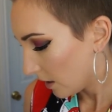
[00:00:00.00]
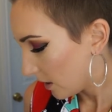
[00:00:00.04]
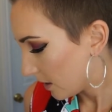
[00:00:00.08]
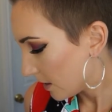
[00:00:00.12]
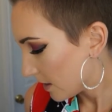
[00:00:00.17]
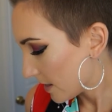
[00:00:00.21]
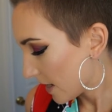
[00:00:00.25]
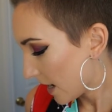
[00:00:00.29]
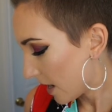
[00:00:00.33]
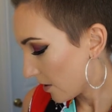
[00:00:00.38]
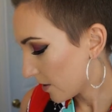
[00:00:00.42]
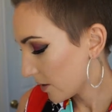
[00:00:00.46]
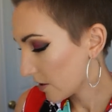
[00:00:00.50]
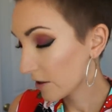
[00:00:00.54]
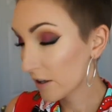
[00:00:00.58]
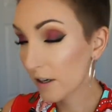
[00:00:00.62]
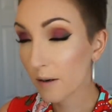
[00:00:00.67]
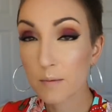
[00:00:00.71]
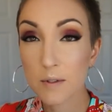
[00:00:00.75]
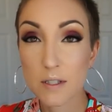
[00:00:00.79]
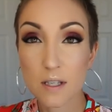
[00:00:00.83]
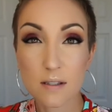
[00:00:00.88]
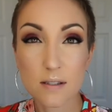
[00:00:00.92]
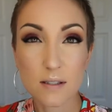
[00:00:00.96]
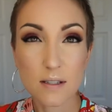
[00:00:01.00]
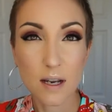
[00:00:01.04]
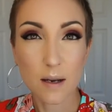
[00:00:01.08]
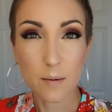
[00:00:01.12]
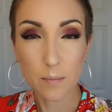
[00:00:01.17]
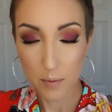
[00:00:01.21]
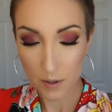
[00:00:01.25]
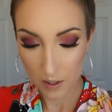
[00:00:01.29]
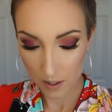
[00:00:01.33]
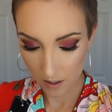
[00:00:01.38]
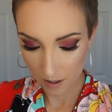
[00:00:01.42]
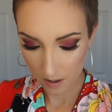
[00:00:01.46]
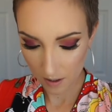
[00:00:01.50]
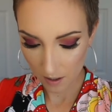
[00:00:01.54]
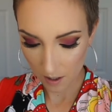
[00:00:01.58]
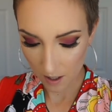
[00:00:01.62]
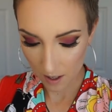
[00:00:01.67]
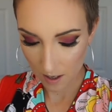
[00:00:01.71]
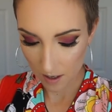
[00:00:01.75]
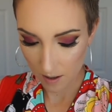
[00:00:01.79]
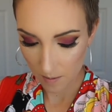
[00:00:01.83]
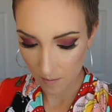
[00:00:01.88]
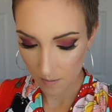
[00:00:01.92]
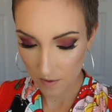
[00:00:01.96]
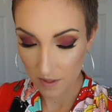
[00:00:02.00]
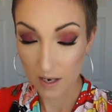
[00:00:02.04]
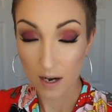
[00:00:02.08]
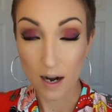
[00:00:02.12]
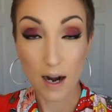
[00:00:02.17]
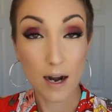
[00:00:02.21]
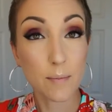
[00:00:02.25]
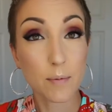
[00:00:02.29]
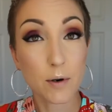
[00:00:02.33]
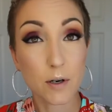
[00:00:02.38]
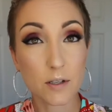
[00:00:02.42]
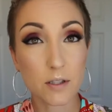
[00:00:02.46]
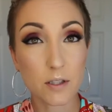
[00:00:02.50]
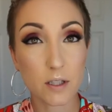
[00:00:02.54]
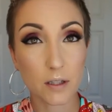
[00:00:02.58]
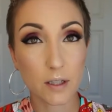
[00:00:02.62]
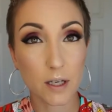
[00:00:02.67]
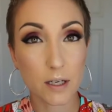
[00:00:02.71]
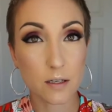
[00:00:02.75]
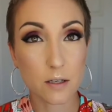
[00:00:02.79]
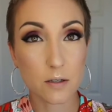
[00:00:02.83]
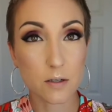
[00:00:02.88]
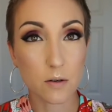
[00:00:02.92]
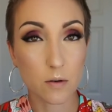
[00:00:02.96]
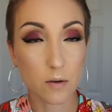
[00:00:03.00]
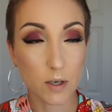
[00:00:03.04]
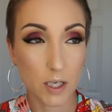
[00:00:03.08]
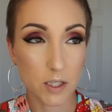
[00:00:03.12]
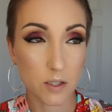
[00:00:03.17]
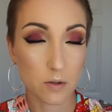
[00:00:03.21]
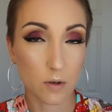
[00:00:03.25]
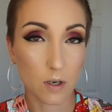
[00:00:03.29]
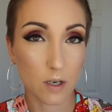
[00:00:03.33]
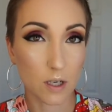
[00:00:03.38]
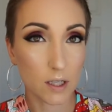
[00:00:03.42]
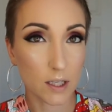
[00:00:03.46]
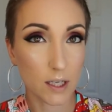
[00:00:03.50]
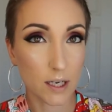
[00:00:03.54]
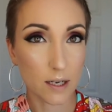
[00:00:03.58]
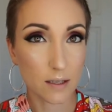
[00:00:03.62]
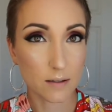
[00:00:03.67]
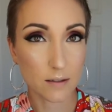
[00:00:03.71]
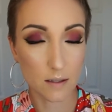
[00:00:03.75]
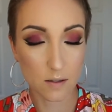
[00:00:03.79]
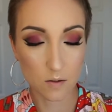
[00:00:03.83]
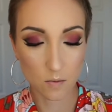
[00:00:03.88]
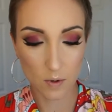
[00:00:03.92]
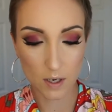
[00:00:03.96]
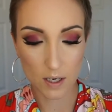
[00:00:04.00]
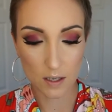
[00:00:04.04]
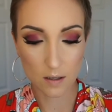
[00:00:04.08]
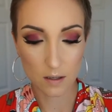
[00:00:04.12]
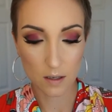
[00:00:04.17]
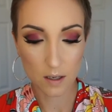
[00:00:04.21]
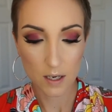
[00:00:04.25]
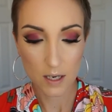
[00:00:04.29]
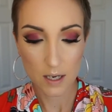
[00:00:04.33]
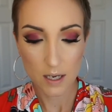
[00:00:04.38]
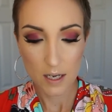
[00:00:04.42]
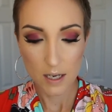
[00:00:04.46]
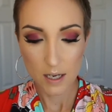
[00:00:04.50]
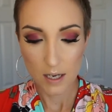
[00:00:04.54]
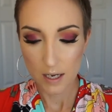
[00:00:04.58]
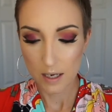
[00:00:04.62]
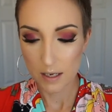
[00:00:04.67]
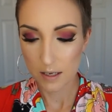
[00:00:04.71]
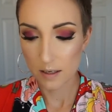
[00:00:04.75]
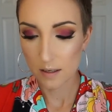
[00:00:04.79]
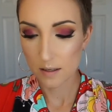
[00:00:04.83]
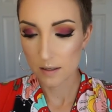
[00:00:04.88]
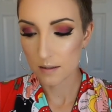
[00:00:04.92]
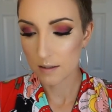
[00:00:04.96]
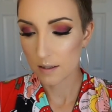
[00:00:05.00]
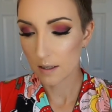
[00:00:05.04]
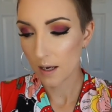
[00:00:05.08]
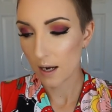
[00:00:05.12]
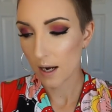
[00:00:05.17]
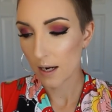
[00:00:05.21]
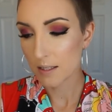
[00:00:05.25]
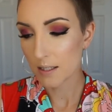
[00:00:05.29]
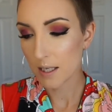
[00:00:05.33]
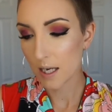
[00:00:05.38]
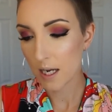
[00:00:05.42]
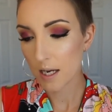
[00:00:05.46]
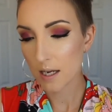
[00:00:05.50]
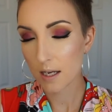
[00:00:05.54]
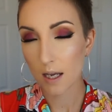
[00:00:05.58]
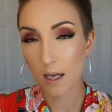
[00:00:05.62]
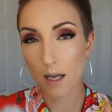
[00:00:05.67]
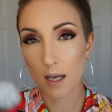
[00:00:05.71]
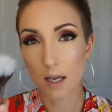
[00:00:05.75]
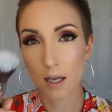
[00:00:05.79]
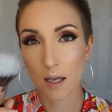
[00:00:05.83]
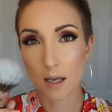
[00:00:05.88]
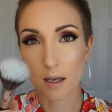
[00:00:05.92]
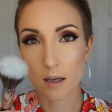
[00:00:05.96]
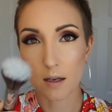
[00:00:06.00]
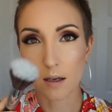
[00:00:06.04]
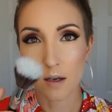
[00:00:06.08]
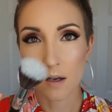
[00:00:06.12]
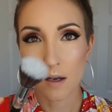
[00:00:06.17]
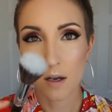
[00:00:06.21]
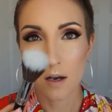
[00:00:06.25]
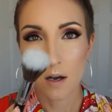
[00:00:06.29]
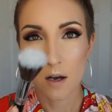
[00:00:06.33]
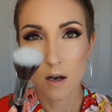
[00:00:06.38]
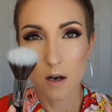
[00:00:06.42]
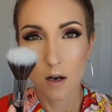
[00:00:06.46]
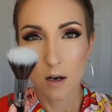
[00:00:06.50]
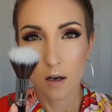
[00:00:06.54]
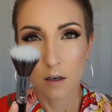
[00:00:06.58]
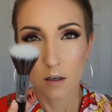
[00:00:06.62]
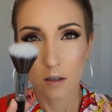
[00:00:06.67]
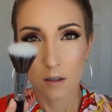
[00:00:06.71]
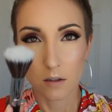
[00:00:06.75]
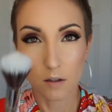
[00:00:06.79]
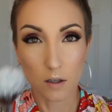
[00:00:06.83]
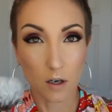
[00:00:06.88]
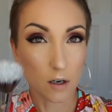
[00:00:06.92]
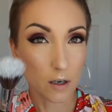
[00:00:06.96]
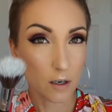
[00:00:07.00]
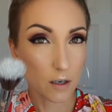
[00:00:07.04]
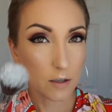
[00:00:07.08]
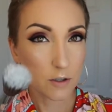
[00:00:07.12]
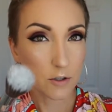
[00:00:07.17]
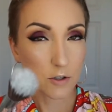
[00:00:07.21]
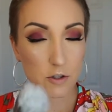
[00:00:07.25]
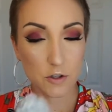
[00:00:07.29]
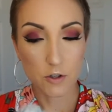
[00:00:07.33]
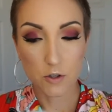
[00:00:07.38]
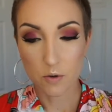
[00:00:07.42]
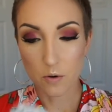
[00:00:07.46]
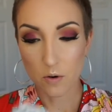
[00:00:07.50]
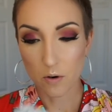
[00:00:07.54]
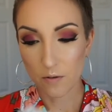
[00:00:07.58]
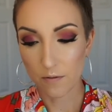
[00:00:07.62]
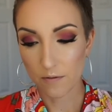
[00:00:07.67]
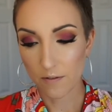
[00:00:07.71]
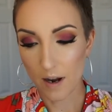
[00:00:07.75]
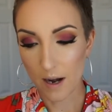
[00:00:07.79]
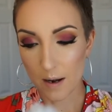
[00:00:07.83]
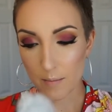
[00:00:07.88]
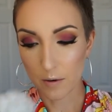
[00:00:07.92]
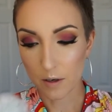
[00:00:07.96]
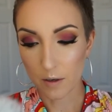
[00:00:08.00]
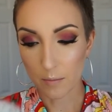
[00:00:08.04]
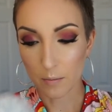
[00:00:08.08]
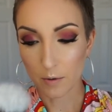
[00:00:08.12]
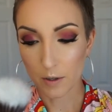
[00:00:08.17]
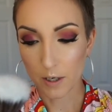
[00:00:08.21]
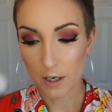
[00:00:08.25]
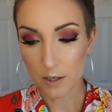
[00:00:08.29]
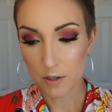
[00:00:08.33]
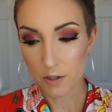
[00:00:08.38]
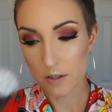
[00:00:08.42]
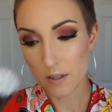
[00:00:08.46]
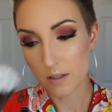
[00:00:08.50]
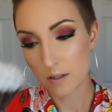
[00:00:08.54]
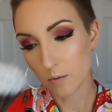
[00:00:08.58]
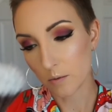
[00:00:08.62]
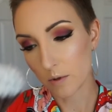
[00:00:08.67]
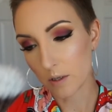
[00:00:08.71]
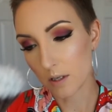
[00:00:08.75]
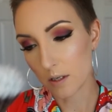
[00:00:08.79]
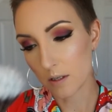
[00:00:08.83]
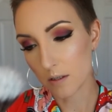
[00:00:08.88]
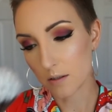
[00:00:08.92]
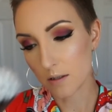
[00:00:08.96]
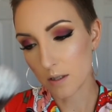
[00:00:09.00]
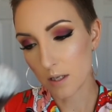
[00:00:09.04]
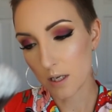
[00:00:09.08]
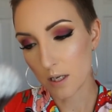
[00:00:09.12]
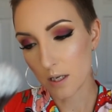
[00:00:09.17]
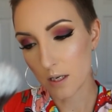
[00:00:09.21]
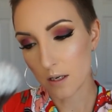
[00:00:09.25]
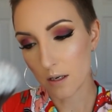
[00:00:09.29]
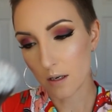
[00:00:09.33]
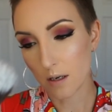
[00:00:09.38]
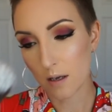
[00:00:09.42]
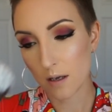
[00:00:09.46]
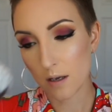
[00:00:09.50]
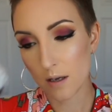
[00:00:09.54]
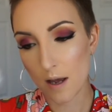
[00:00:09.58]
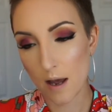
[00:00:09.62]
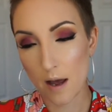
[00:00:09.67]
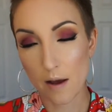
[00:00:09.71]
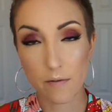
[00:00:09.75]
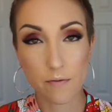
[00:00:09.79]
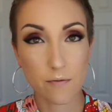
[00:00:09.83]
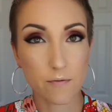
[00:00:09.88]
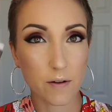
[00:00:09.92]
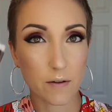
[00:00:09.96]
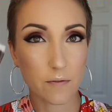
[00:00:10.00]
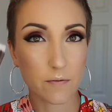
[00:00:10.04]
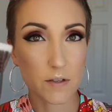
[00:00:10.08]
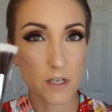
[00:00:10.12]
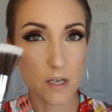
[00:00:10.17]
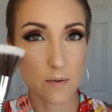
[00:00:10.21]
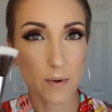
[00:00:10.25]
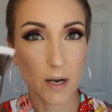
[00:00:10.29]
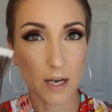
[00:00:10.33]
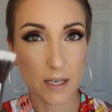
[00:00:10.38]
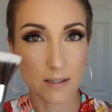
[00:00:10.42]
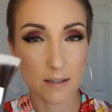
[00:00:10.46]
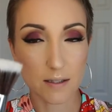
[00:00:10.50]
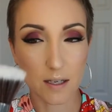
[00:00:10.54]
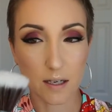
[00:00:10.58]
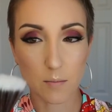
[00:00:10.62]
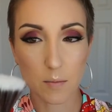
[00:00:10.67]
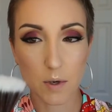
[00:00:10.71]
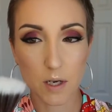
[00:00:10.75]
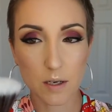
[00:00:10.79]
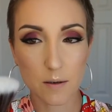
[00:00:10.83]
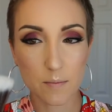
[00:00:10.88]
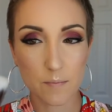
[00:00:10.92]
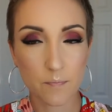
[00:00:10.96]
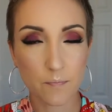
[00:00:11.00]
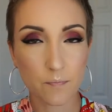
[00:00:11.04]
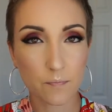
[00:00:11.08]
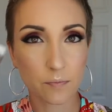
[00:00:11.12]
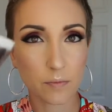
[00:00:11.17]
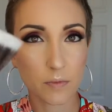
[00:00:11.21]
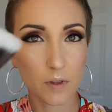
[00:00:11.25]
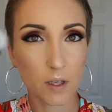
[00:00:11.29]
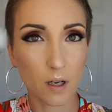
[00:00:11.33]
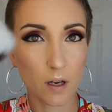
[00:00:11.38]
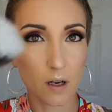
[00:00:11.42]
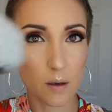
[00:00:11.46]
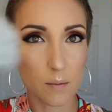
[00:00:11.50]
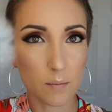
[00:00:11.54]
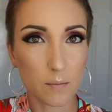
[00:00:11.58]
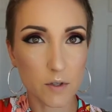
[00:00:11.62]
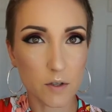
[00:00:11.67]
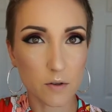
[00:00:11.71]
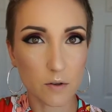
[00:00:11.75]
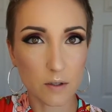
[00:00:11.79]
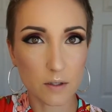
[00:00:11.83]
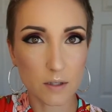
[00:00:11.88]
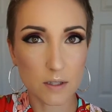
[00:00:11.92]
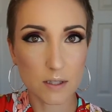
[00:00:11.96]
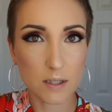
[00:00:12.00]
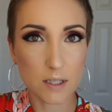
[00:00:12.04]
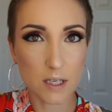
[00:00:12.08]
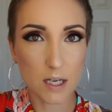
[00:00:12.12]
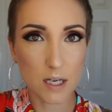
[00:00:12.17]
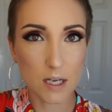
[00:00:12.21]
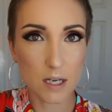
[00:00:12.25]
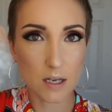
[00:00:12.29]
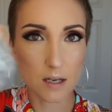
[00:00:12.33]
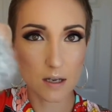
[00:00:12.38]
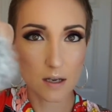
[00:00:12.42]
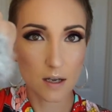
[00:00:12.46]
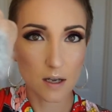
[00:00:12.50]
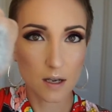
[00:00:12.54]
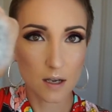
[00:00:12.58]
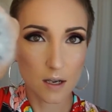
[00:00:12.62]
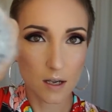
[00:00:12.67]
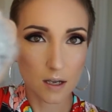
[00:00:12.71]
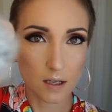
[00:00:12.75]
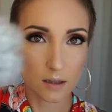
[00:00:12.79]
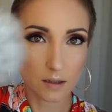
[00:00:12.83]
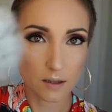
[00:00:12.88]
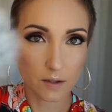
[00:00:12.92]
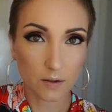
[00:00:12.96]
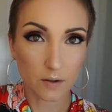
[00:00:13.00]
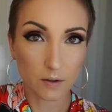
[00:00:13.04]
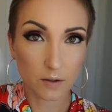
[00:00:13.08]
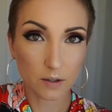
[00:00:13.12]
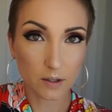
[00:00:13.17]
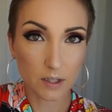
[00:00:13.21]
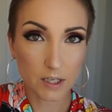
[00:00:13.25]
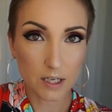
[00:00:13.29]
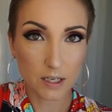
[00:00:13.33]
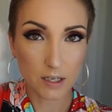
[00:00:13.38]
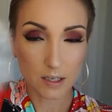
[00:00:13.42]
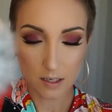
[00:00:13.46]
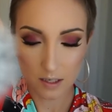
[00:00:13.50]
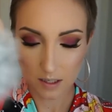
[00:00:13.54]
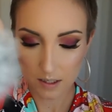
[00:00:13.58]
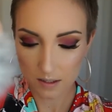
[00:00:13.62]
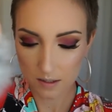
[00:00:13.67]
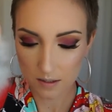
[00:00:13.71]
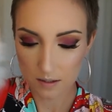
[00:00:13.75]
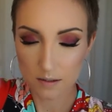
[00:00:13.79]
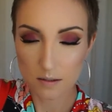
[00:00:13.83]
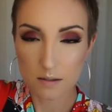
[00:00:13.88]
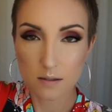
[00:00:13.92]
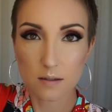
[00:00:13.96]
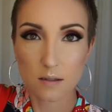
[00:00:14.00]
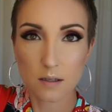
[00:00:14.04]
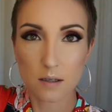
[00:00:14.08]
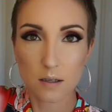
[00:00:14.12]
Now here comes a step that I personally like to do, and I do on clients as well, is I take a large dual fiber brush. This one is the F50 by Sigma. You can see literally it is